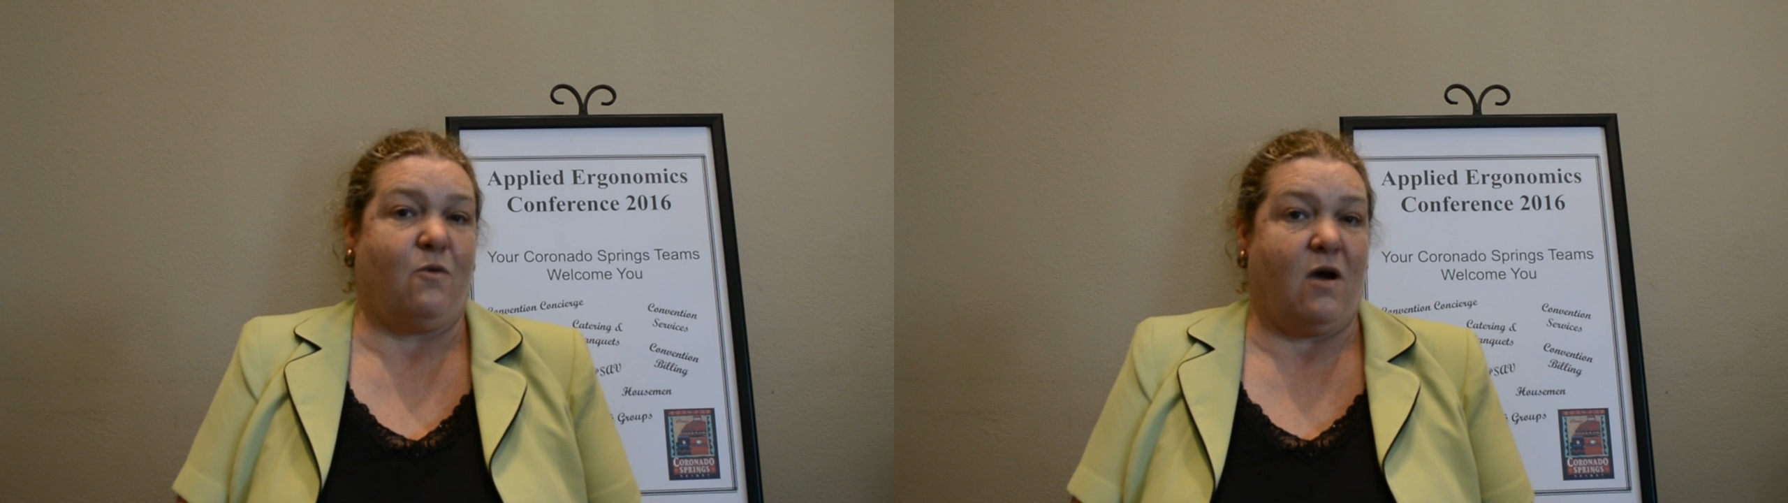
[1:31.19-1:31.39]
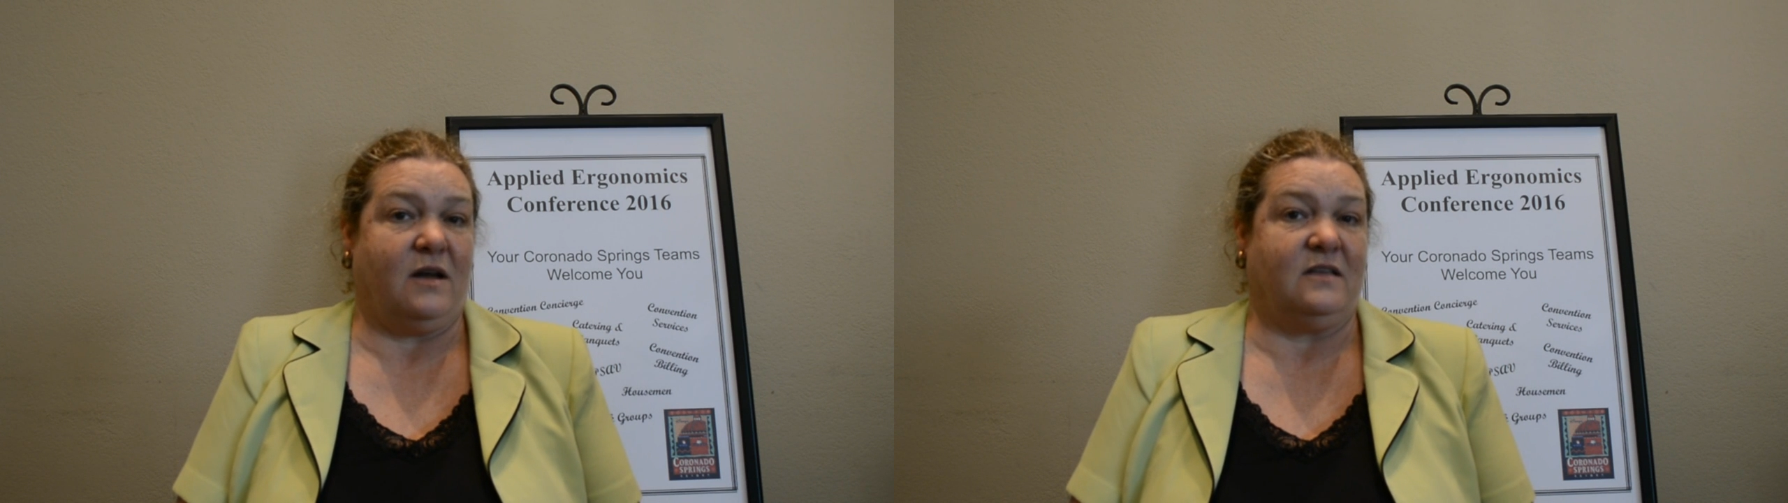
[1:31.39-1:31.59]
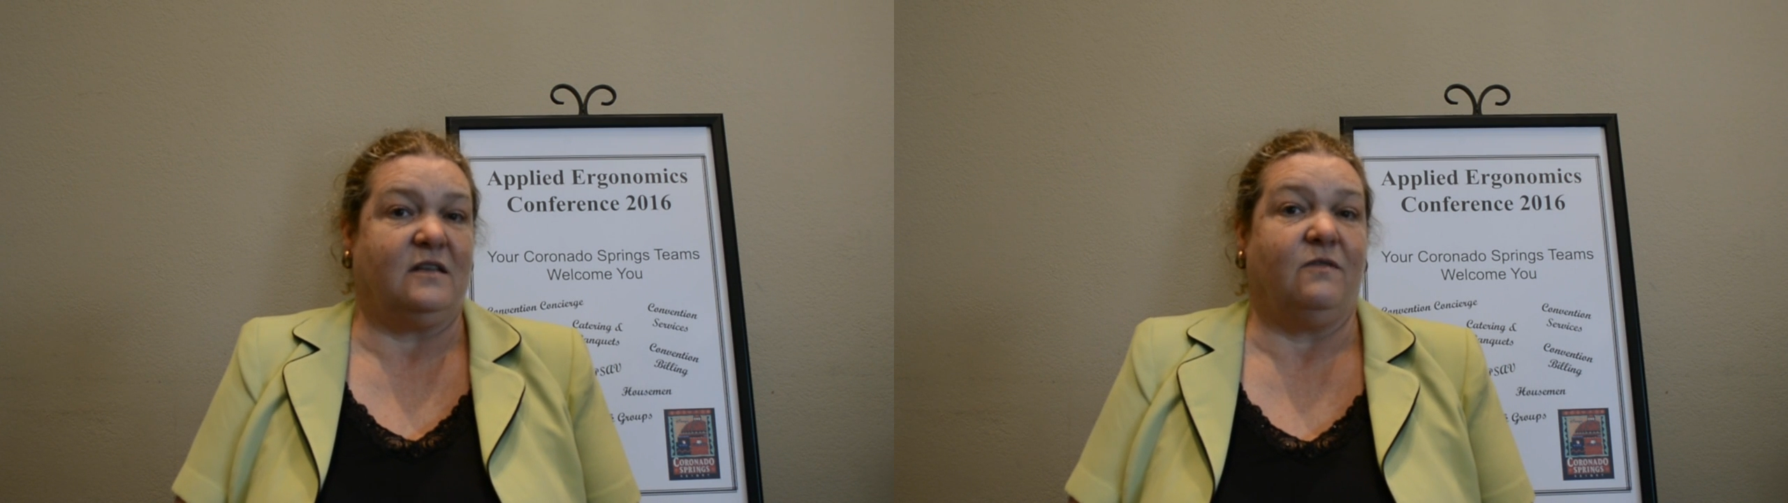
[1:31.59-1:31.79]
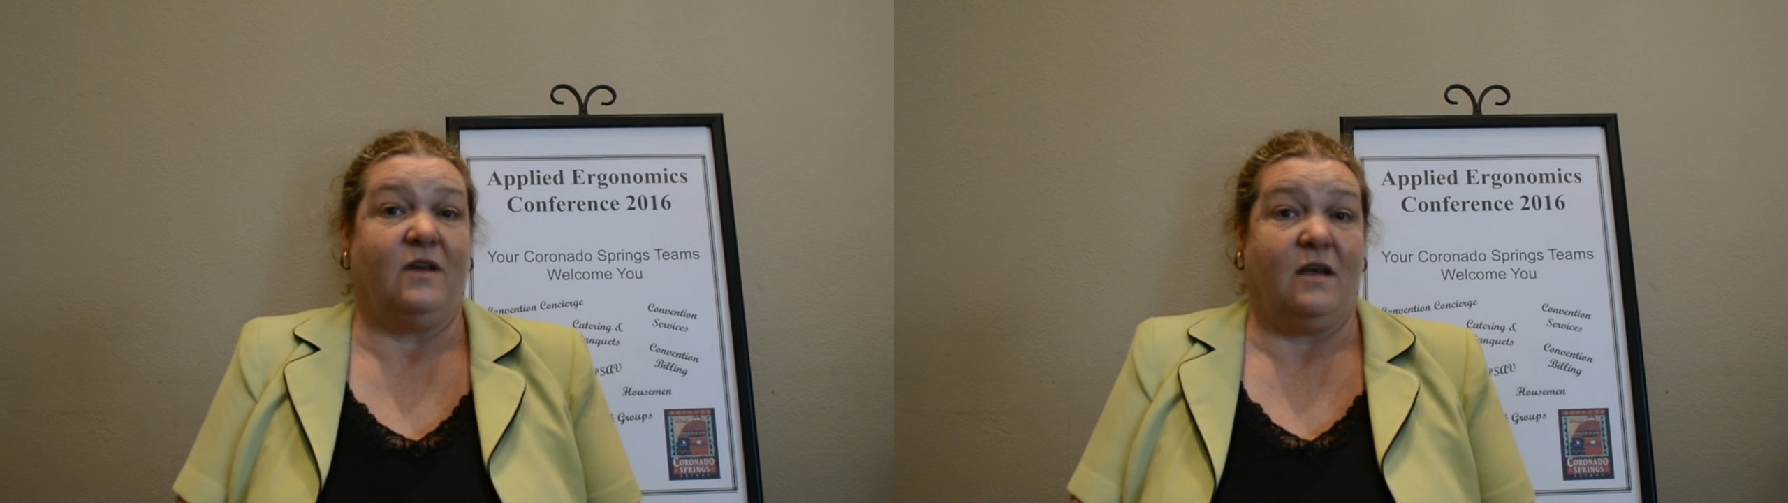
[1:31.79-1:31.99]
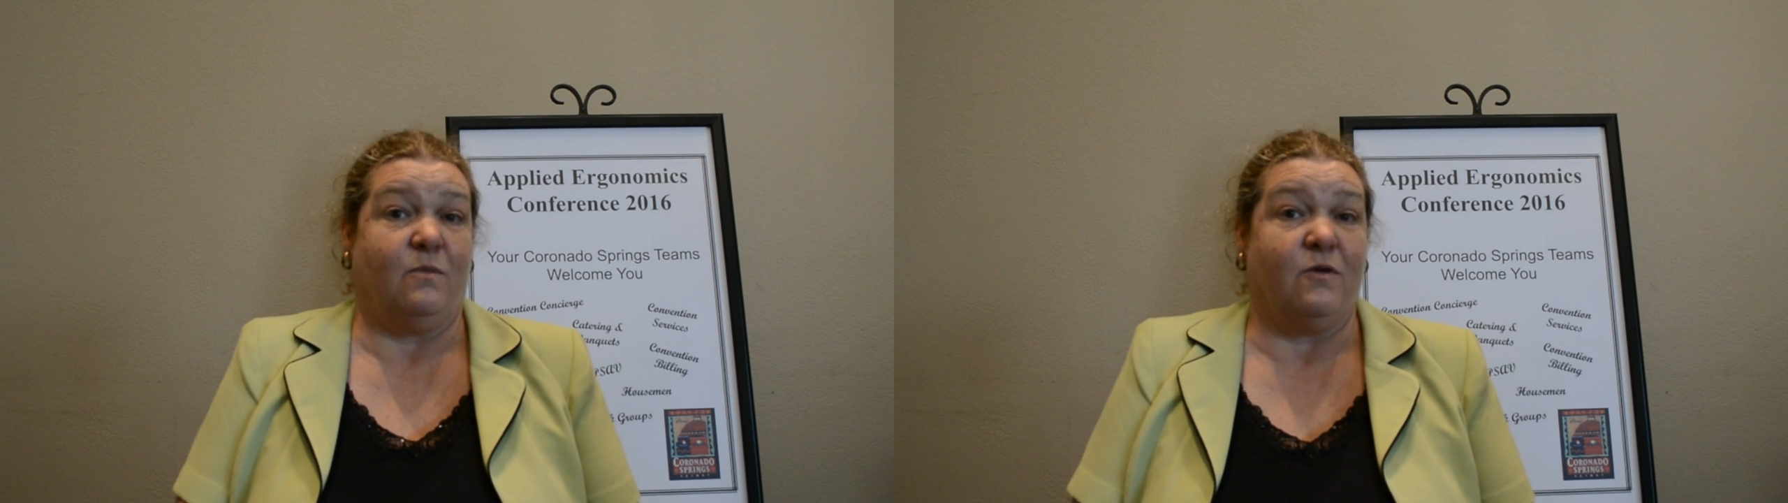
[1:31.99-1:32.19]

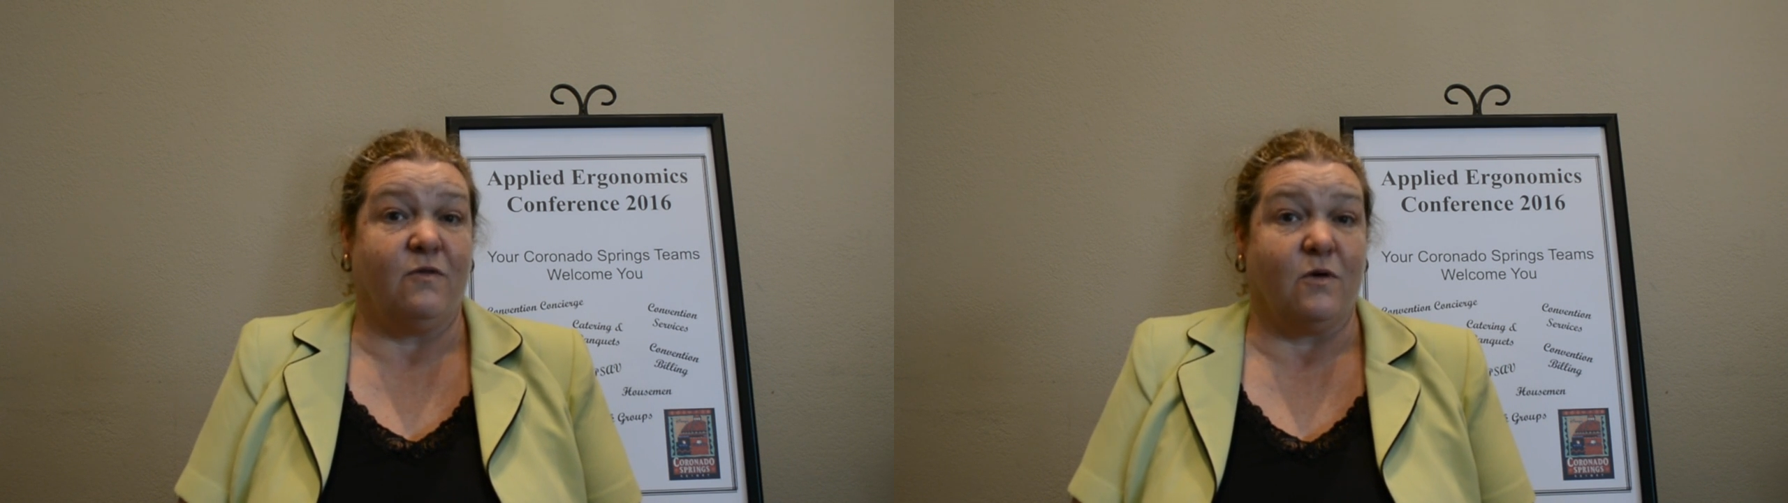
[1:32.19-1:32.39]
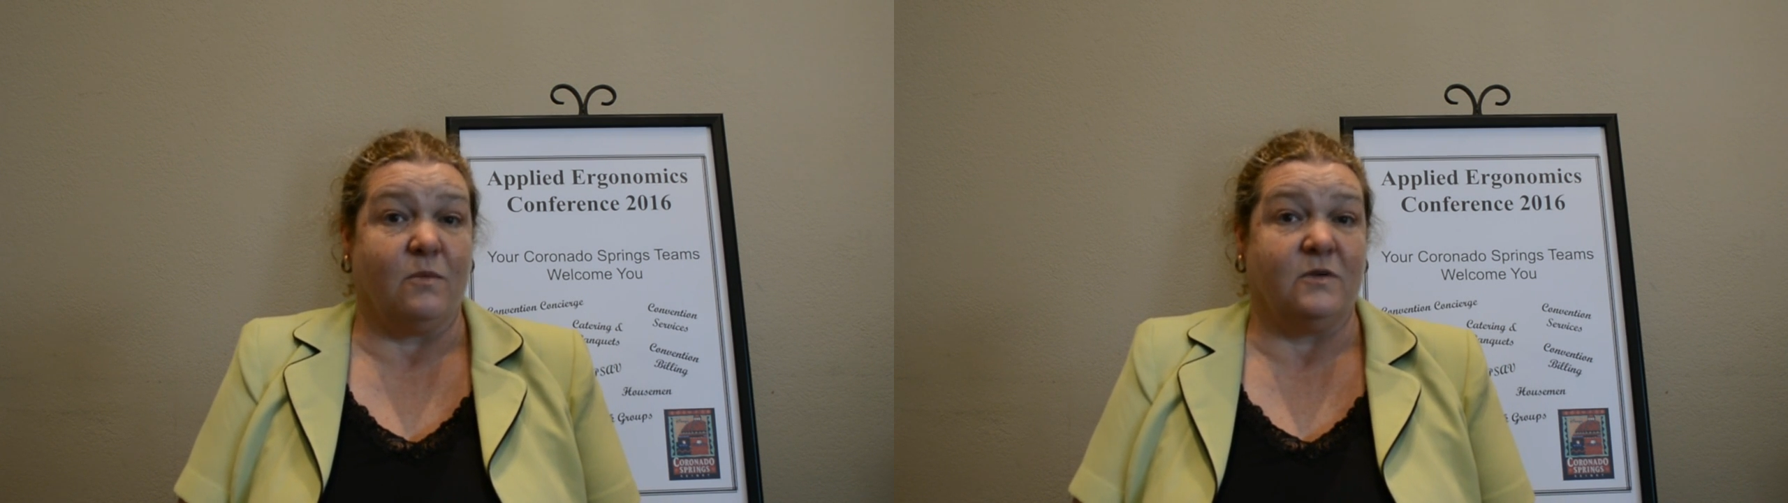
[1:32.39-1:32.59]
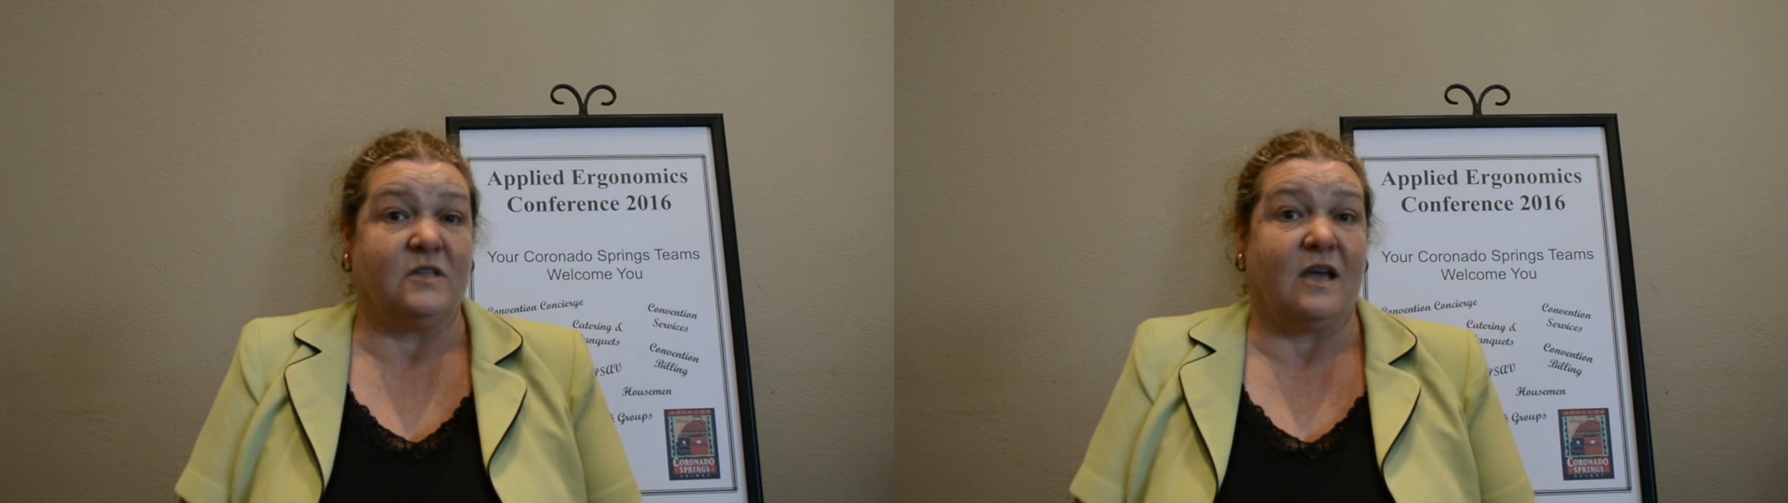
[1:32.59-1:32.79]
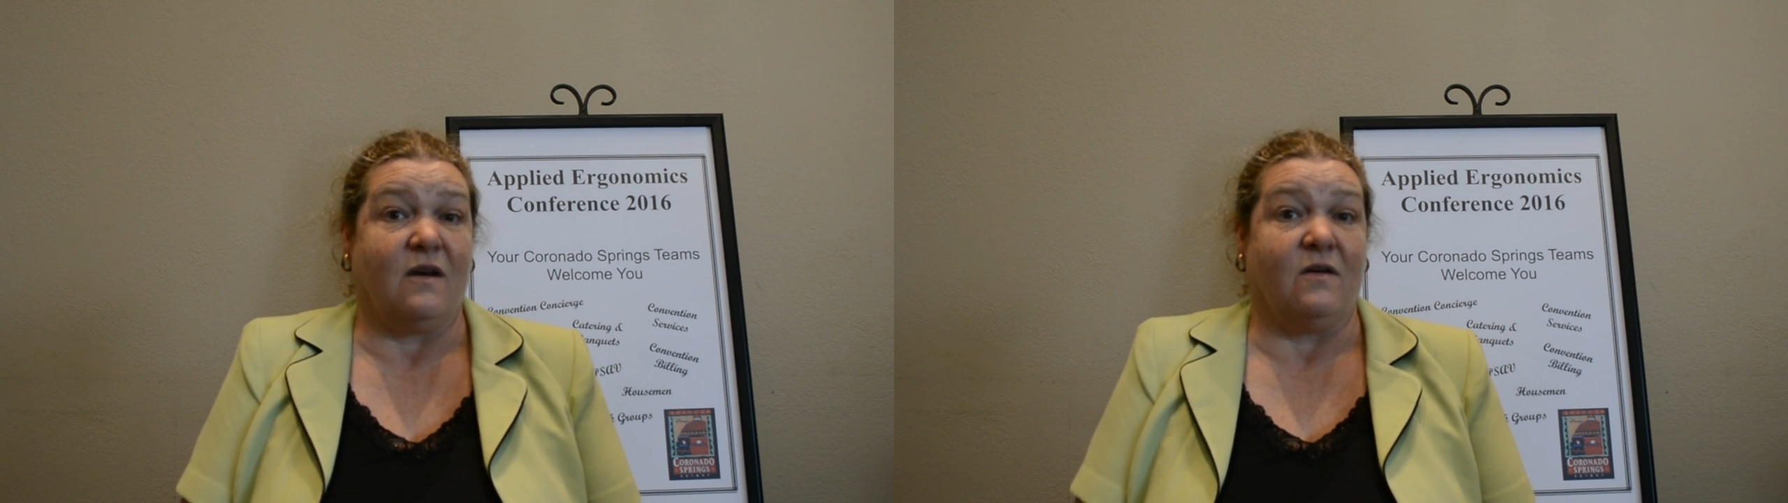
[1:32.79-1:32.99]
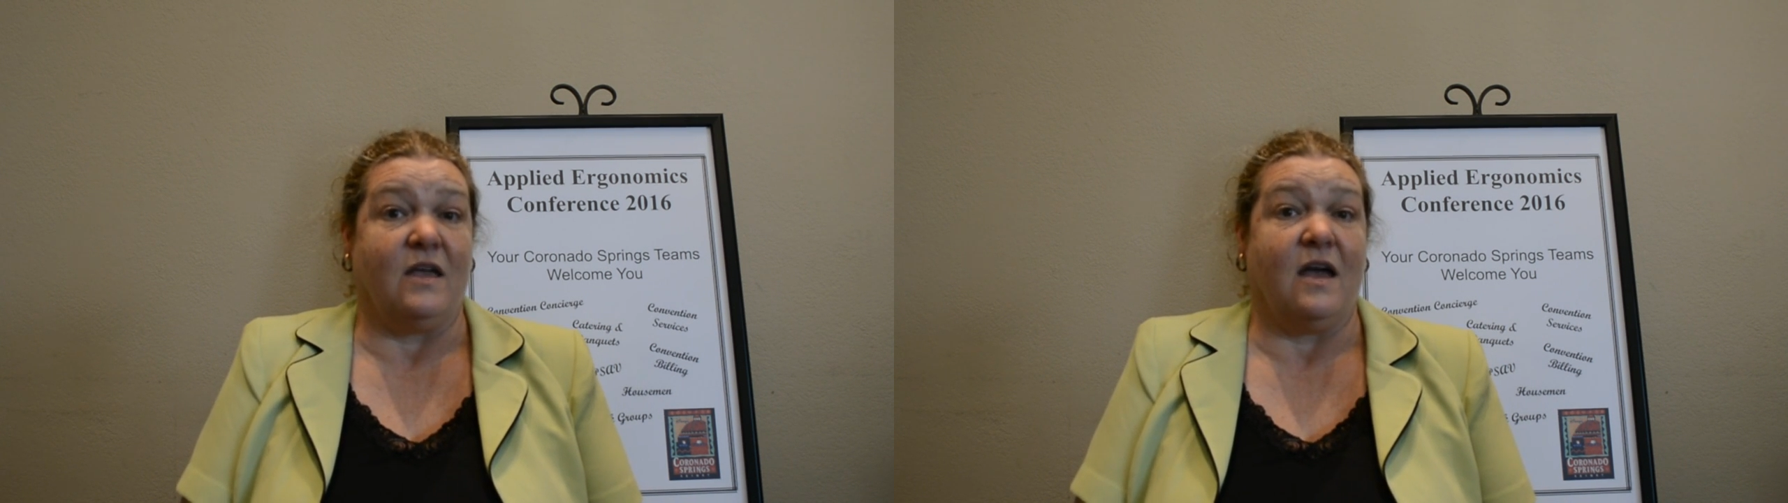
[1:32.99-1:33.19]
productivity and performance
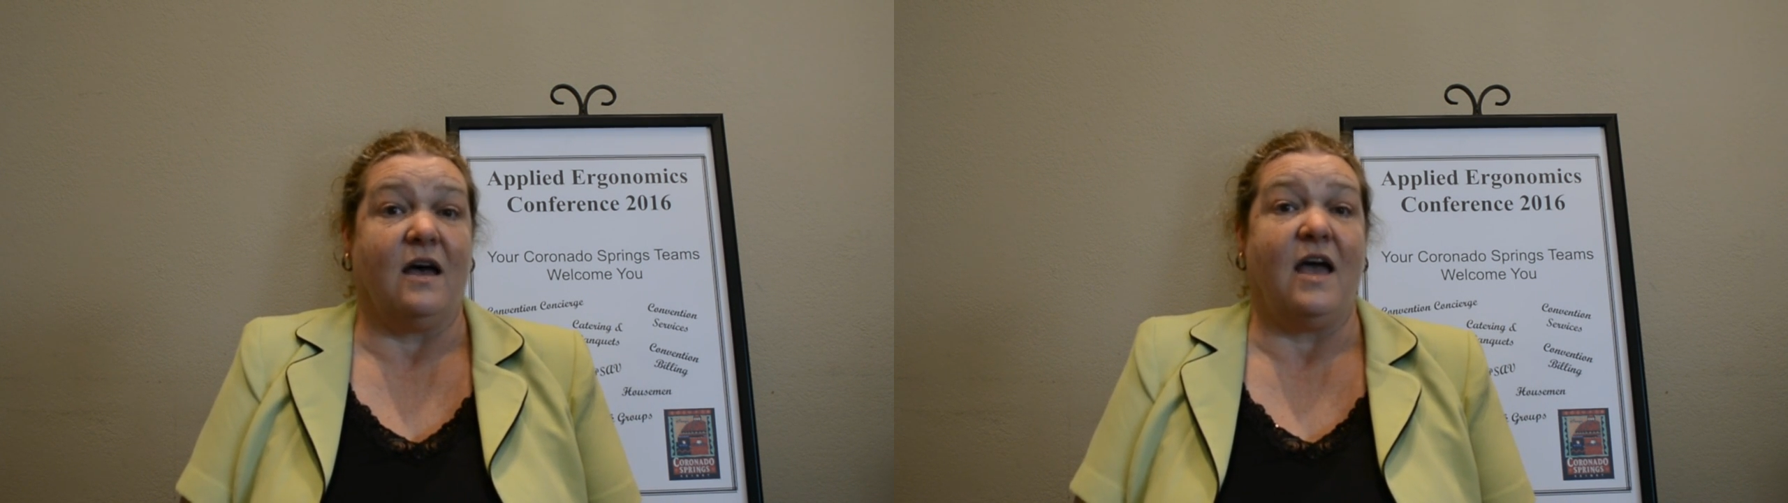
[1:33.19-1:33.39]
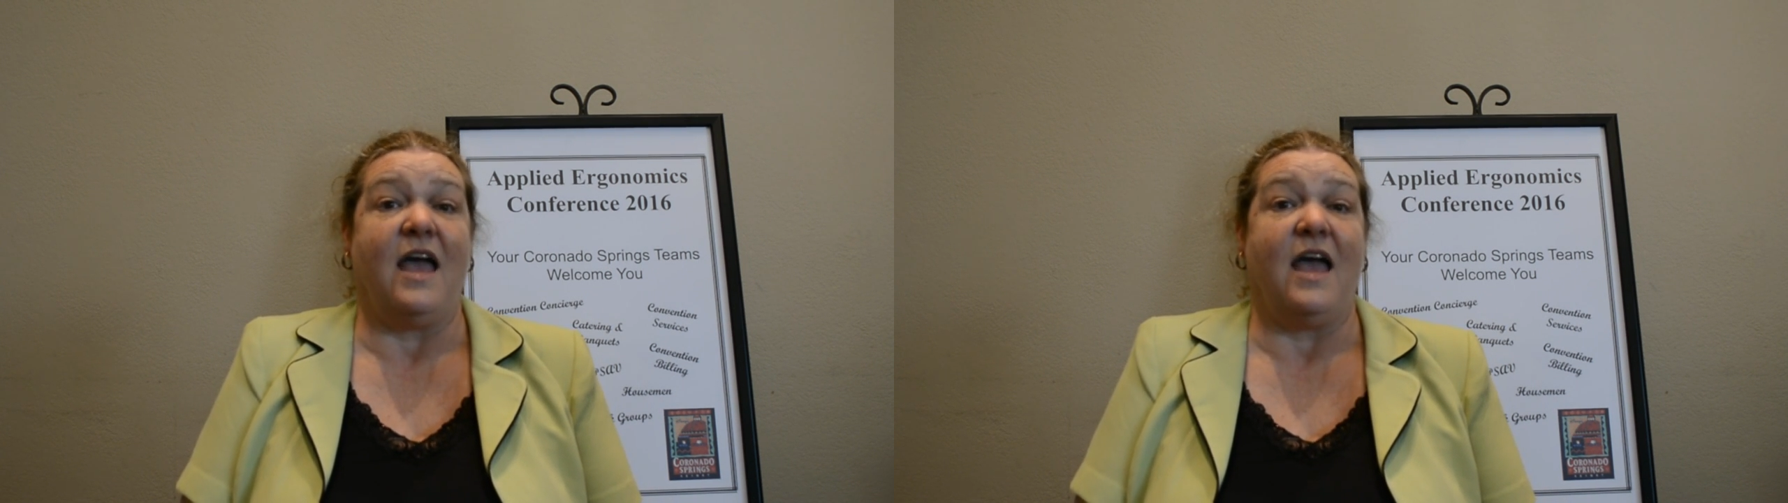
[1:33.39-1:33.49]
area